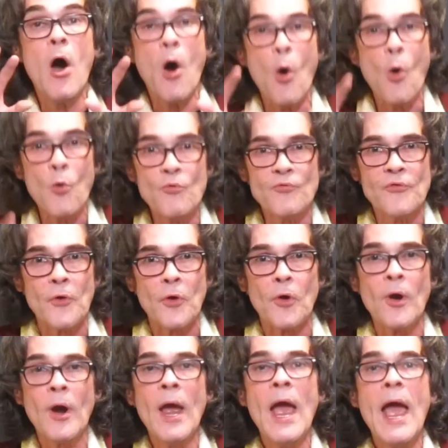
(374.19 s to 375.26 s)

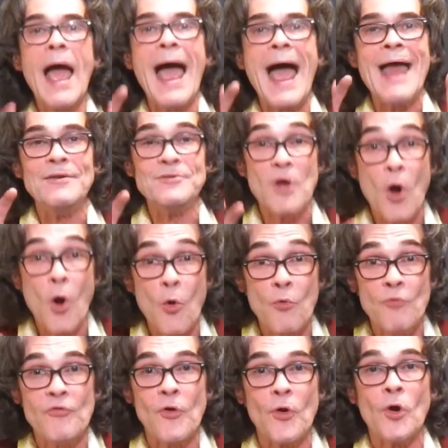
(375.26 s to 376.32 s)
over and
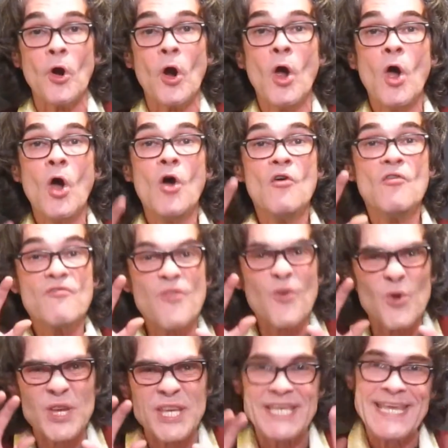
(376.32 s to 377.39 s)
over
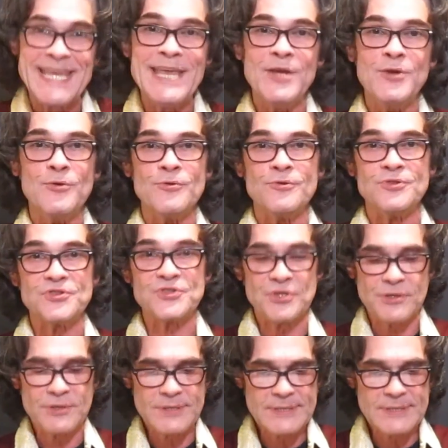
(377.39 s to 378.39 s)
for years.